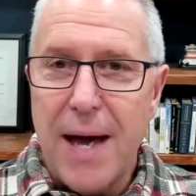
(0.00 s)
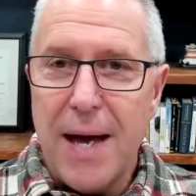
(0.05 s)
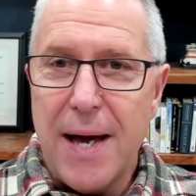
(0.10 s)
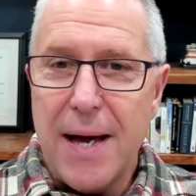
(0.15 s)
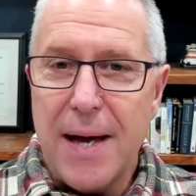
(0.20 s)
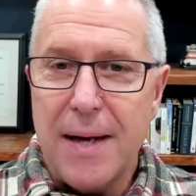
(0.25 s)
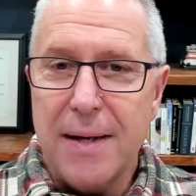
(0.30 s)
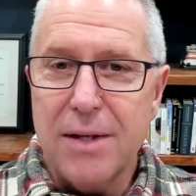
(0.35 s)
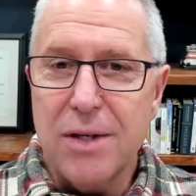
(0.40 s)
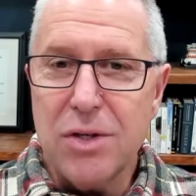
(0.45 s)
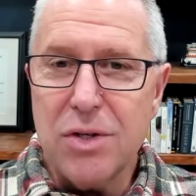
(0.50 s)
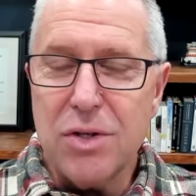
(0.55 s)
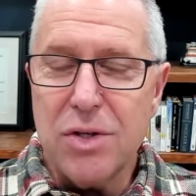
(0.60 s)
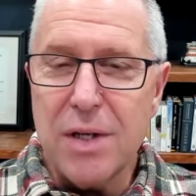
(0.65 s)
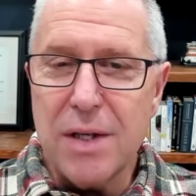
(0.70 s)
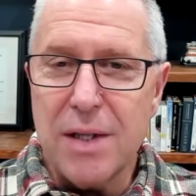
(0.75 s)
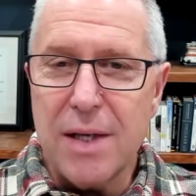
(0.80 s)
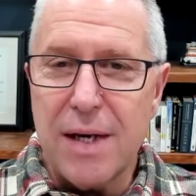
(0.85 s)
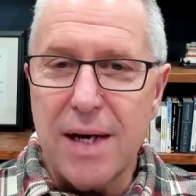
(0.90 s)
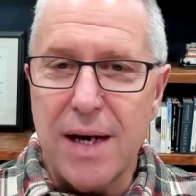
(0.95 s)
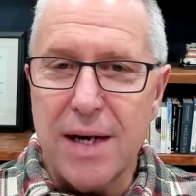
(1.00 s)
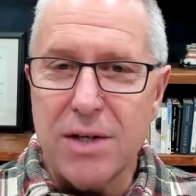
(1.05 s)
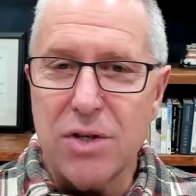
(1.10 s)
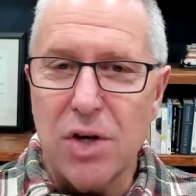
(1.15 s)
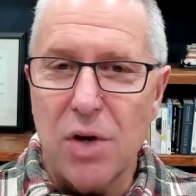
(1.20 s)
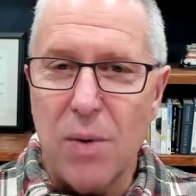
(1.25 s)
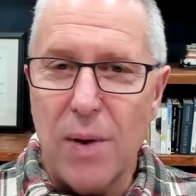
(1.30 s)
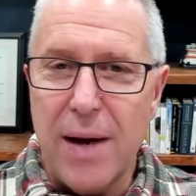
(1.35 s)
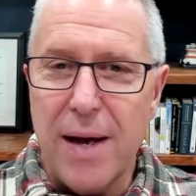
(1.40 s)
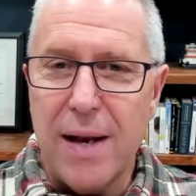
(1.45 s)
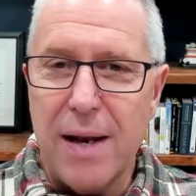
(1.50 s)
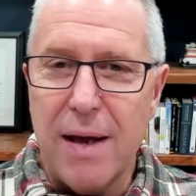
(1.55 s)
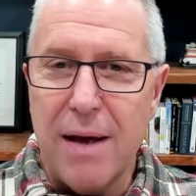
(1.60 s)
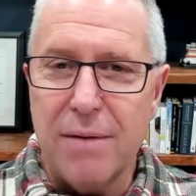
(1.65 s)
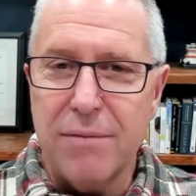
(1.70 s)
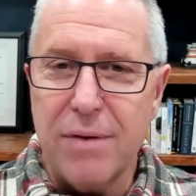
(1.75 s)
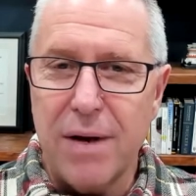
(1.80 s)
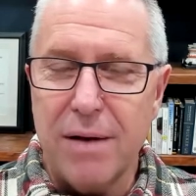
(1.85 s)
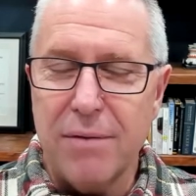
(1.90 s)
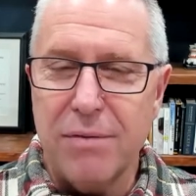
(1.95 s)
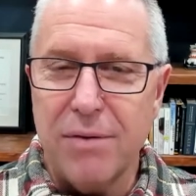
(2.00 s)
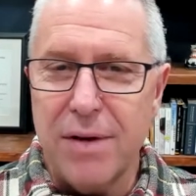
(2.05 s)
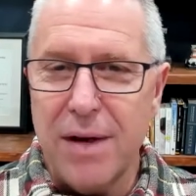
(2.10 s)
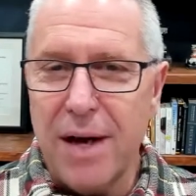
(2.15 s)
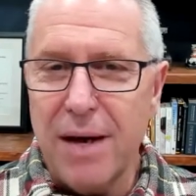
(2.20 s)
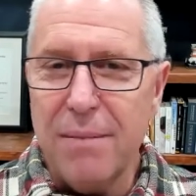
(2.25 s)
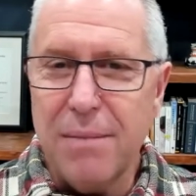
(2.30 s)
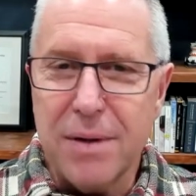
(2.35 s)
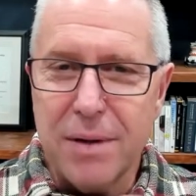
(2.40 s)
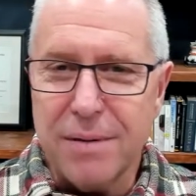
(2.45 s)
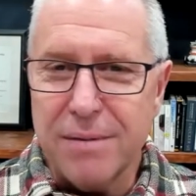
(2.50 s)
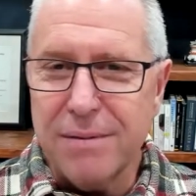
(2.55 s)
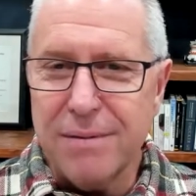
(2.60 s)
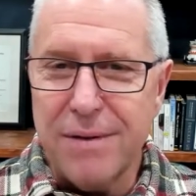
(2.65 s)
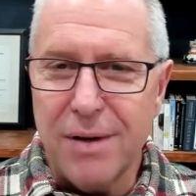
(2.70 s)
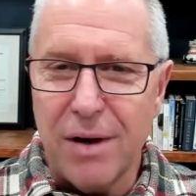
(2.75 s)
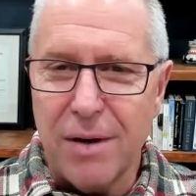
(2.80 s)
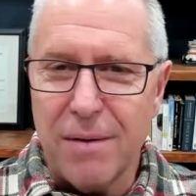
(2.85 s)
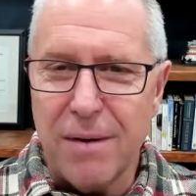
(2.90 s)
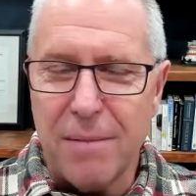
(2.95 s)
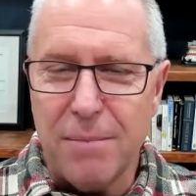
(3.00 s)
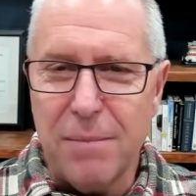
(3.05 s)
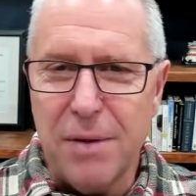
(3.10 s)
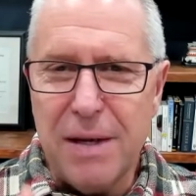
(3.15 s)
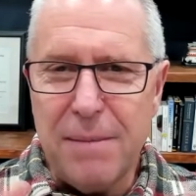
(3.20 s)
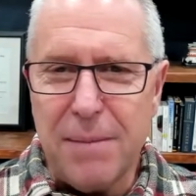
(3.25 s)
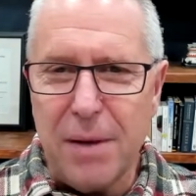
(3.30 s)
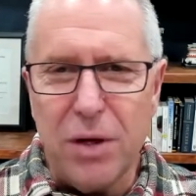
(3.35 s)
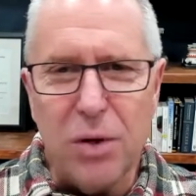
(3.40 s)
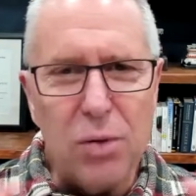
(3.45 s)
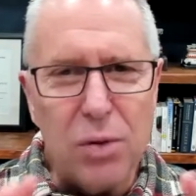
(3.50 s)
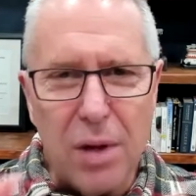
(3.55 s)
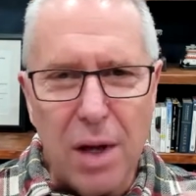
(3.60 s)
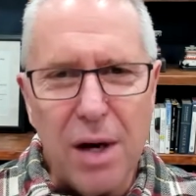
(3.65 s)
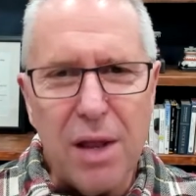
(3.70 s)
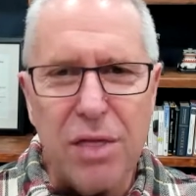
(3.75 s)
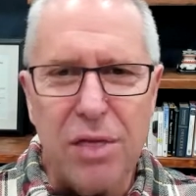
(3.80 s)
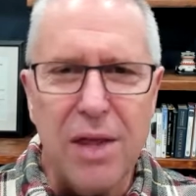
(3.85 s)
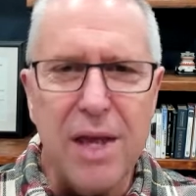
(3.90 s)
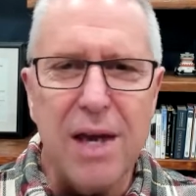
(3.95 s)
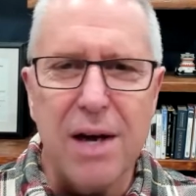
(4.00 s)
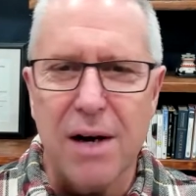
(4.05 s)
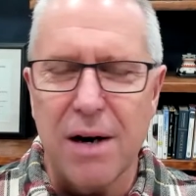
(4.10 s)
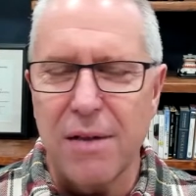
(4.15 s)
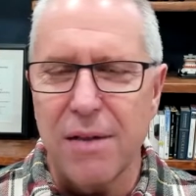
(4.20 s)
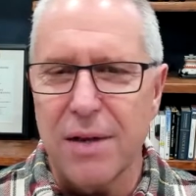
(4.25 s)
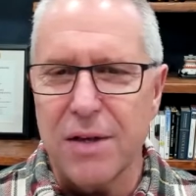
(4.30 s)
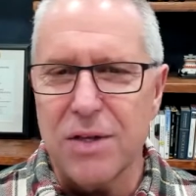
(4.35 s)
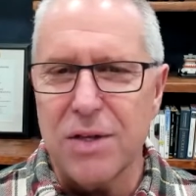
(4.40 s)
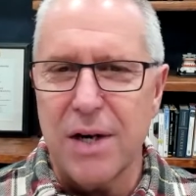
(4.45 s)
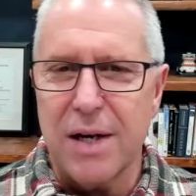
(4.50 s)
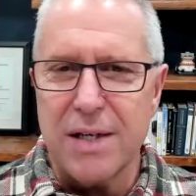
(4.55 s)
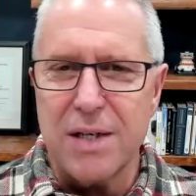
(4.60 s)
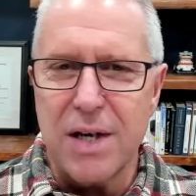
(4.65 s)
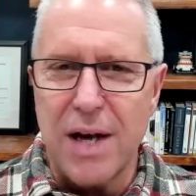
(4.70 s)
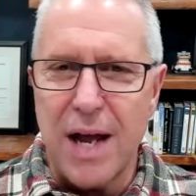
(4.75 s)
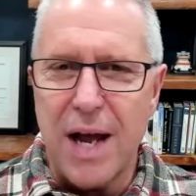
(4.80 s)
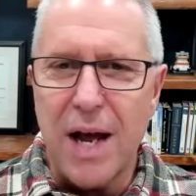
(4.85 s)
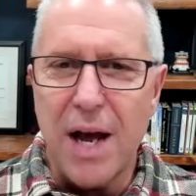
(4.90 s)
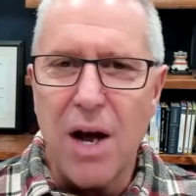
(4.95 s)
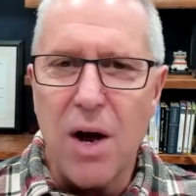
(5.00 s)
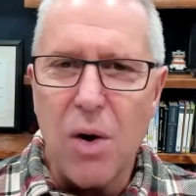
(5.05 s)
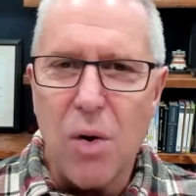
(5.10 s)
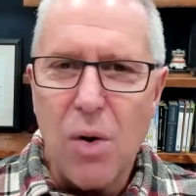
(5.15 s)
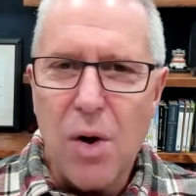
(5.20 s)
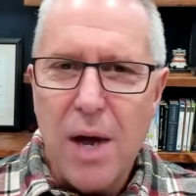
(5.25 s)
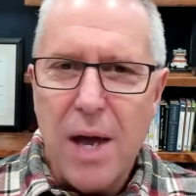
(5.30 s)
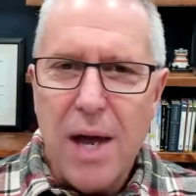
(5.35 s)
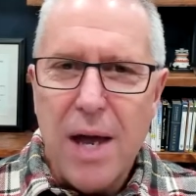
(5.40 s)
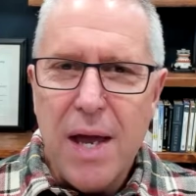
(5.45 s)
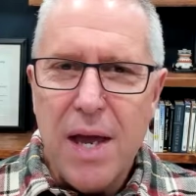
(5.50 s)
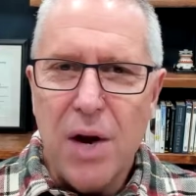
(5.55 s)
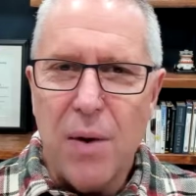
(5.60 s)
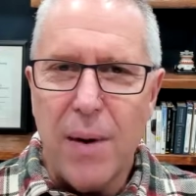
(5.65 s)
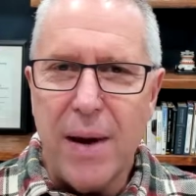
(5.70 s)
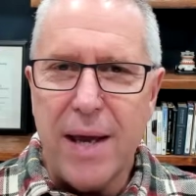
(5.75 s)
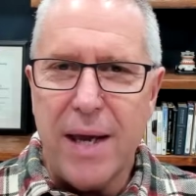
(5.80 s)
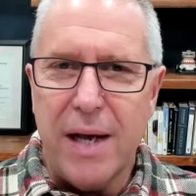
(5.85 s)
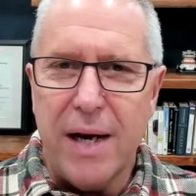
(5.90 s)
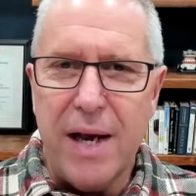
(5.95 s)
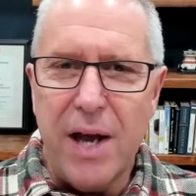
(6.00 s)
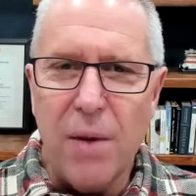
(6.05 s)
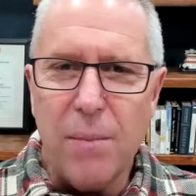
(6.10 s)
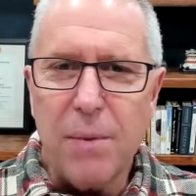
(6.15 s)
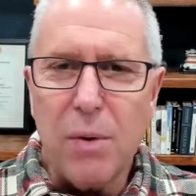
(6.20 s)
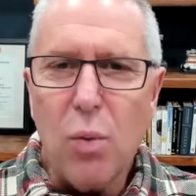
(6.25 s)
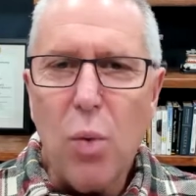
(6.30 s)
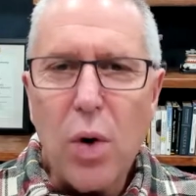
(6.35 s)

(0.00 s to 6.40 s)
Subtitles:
Just in the last little while, I've kind of, believe me, I do a lot of thinking on this as to how, I can help them.